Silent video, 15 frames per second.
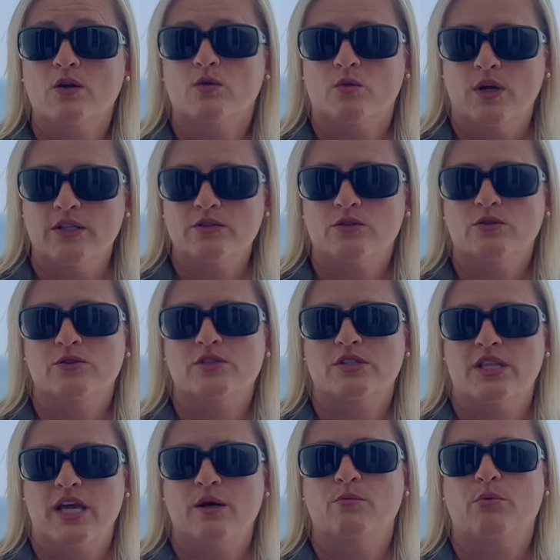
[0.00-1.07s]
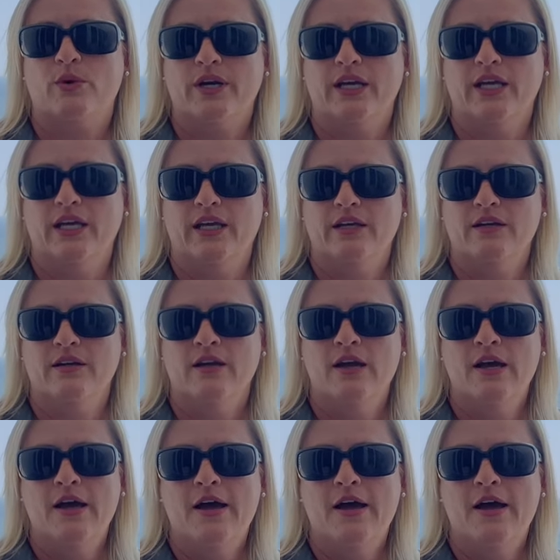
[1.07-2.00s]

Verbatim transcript: good rentals they bring in.